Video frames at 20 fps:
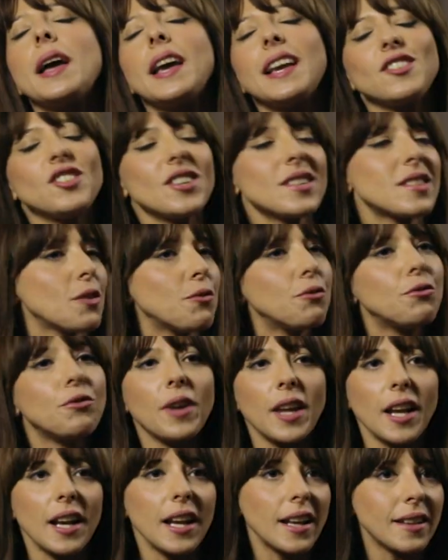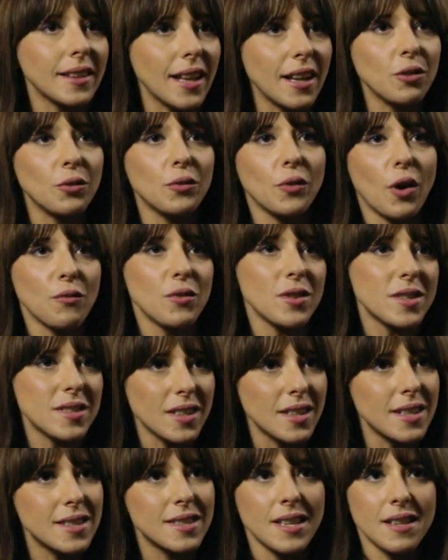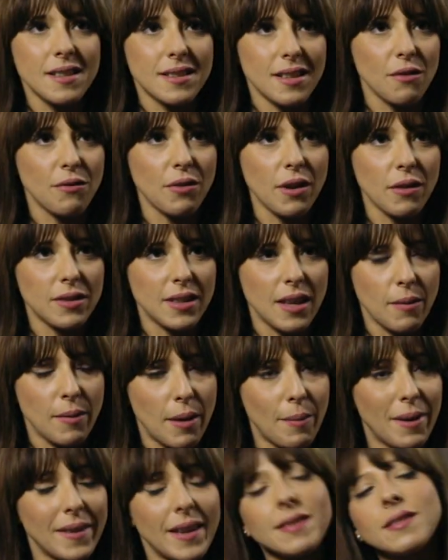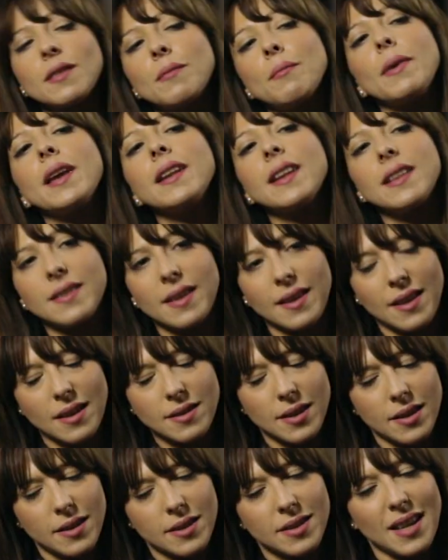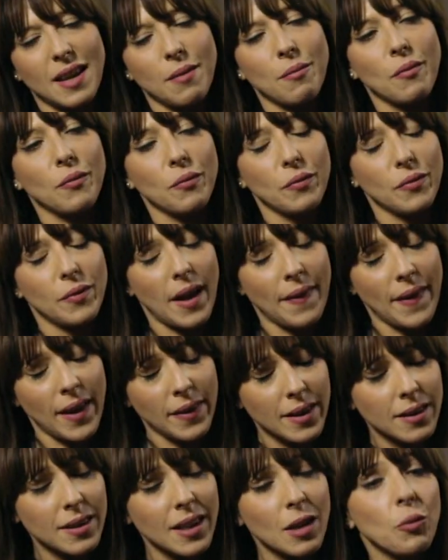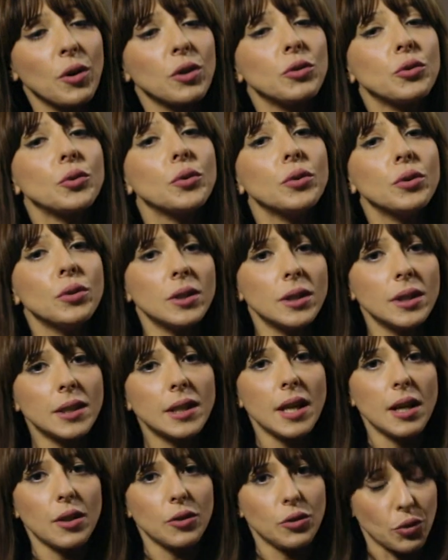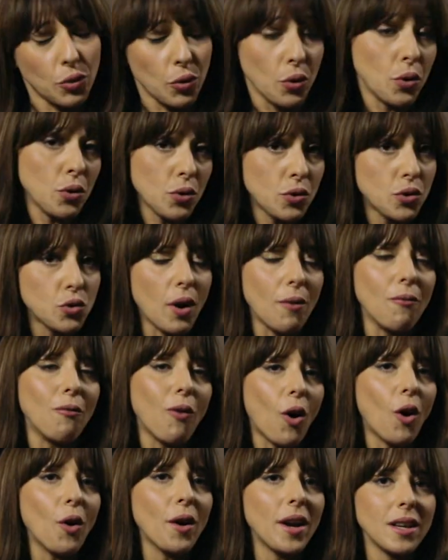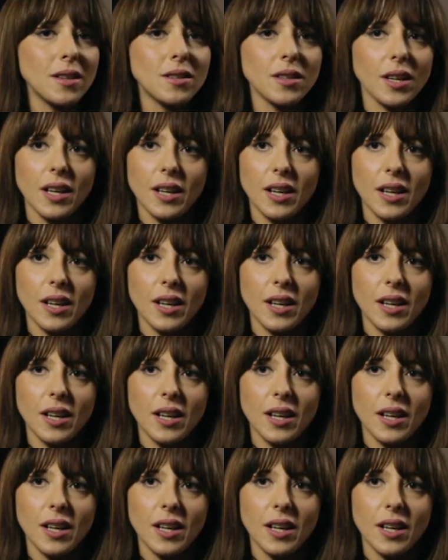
It's just a feeling that you've obviously seen something similar, but doesn't mean it's exactly the same. Another thing we do, though, to avoid